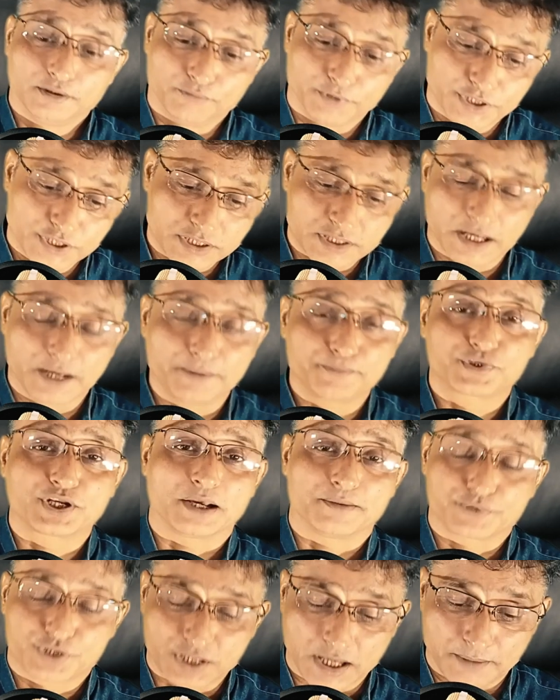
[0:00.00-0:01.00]
at the same
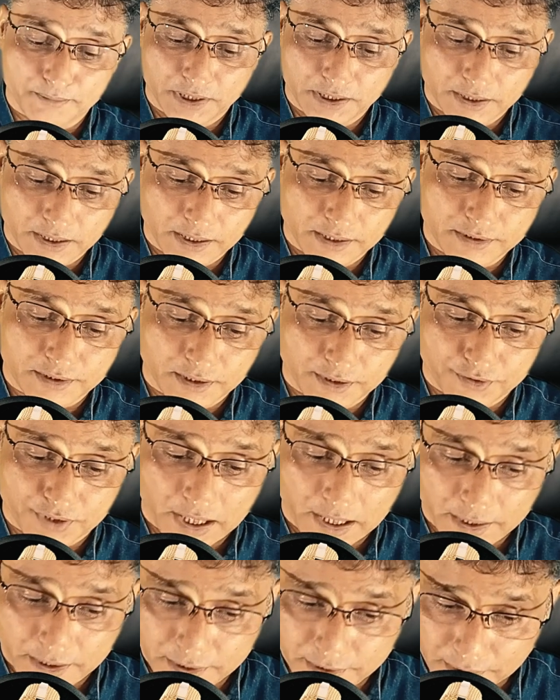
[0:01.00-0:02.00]
time, simultaneously,
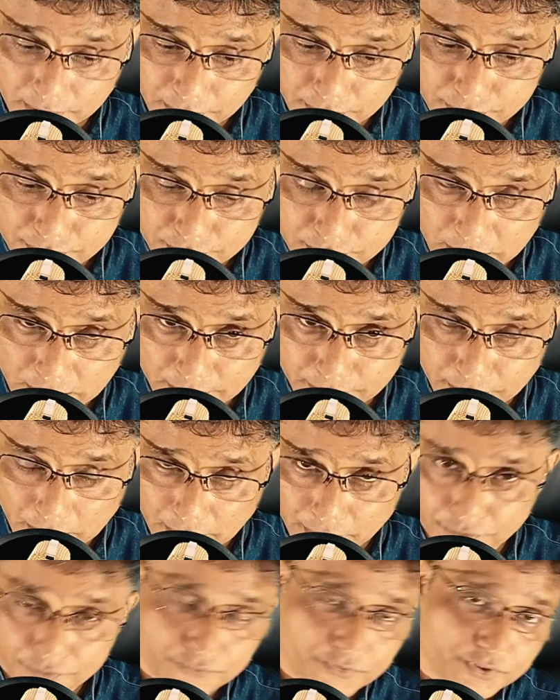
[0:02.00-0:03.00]
there is an
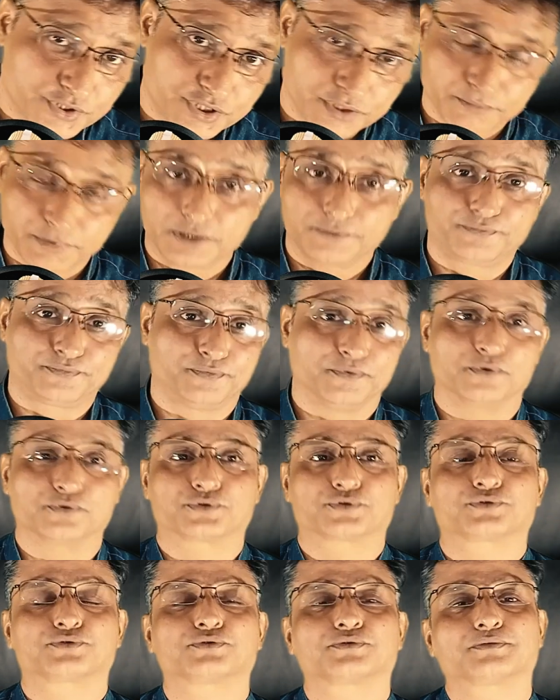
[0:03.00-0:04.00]
invisible
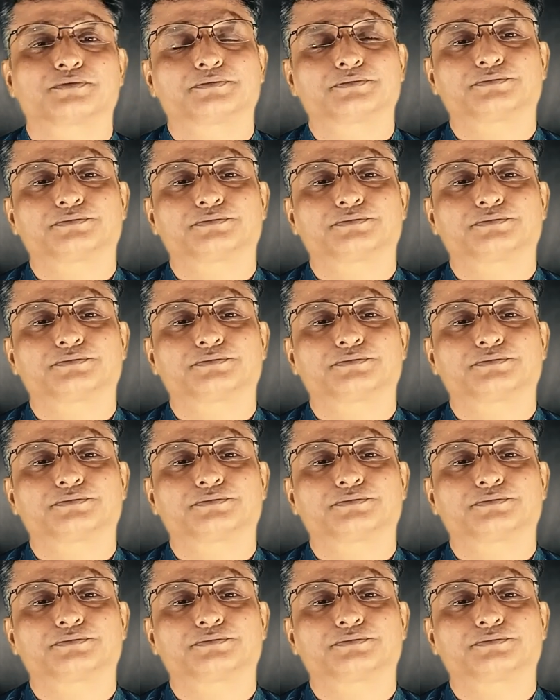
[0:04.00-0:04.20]
force